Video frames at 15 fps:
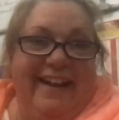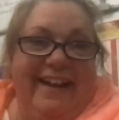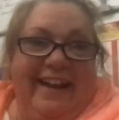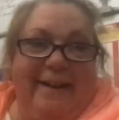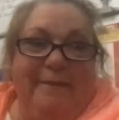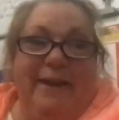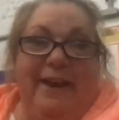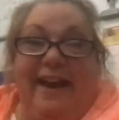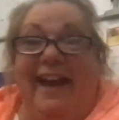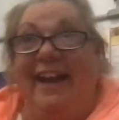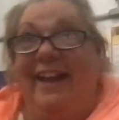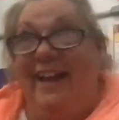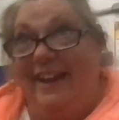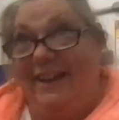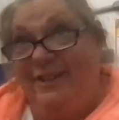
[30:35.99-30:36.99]
Yeah. I mean,
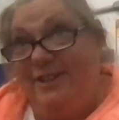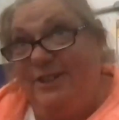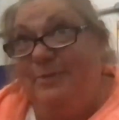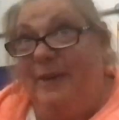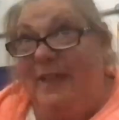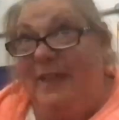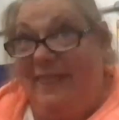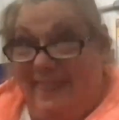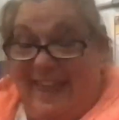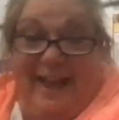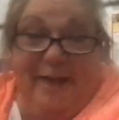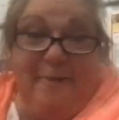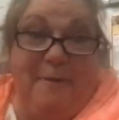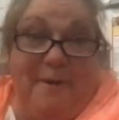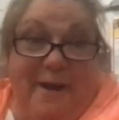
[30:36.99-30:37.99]
I got to do what
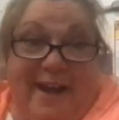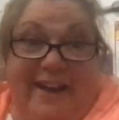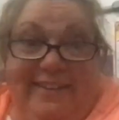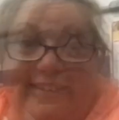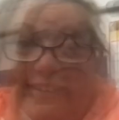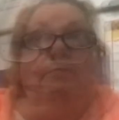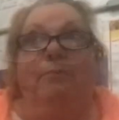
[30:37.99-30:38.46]
they want.